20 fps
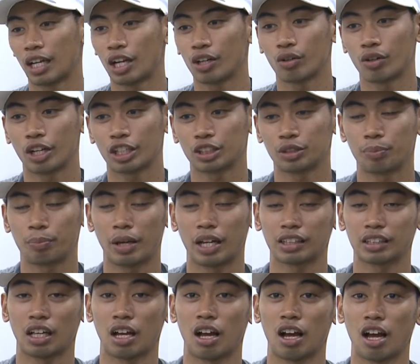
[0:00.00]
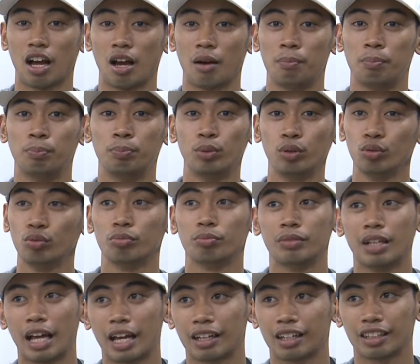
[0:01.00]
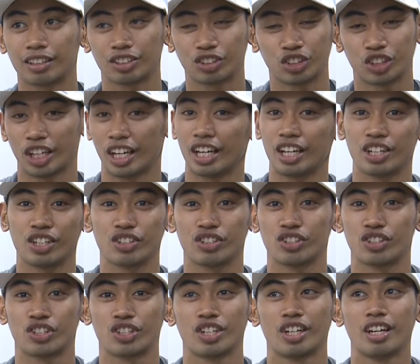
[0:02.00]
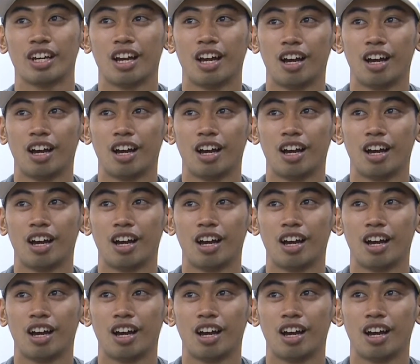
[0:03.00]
I don't expect a boom, like change,